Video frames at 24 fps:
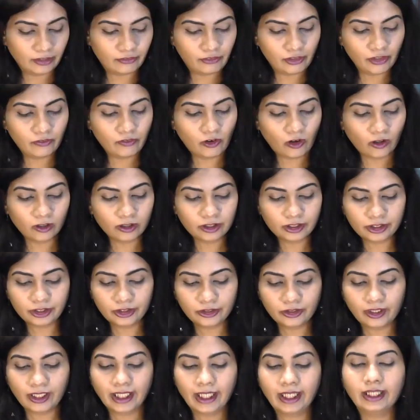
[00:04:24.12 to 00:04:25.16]
If you want,
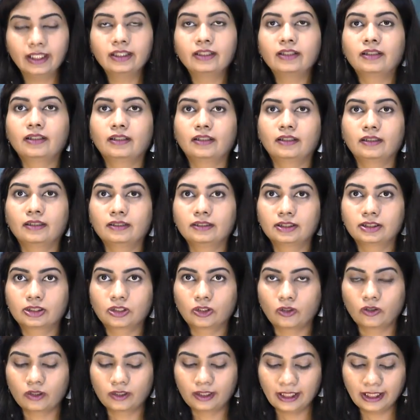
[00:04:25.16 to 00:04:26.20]
you can
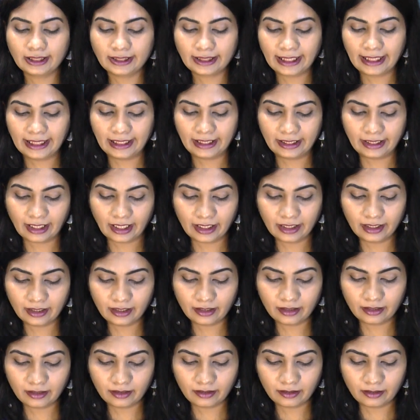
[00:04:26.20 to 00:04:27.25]
store this
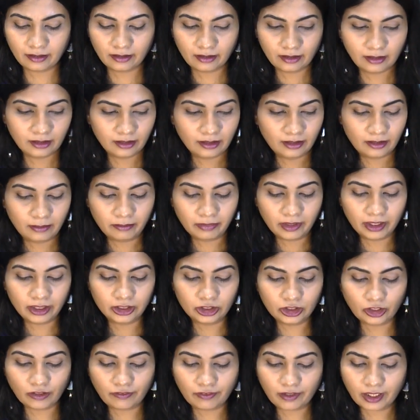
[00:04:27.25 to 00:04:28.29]
entire
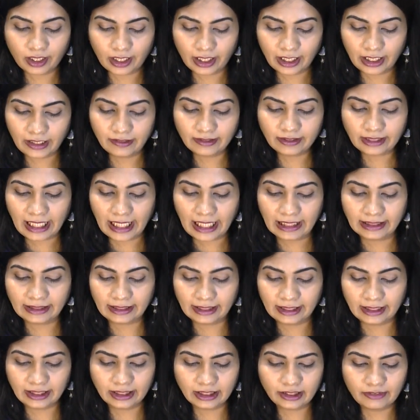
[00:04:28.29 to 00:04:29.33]
bunch of curry leaves as
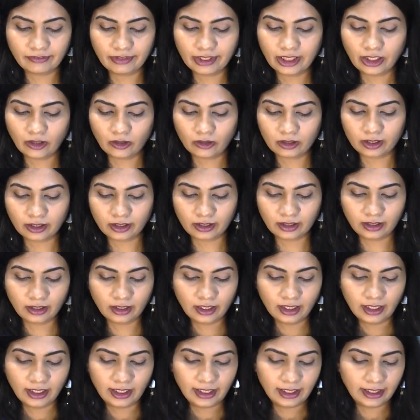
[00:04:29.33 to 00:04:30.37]
it is without
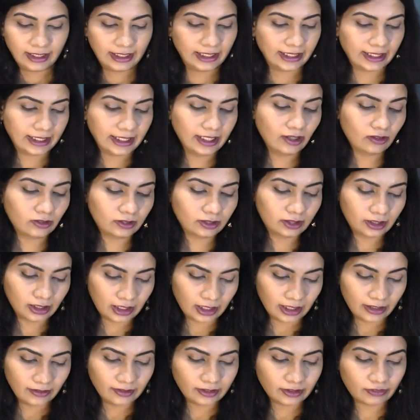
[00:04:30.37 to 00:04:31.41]
taking out the
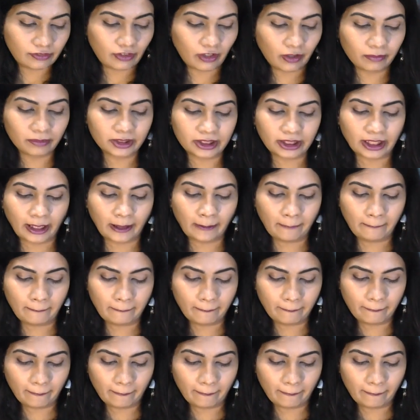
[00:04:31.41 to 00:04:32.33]
leaves from stem.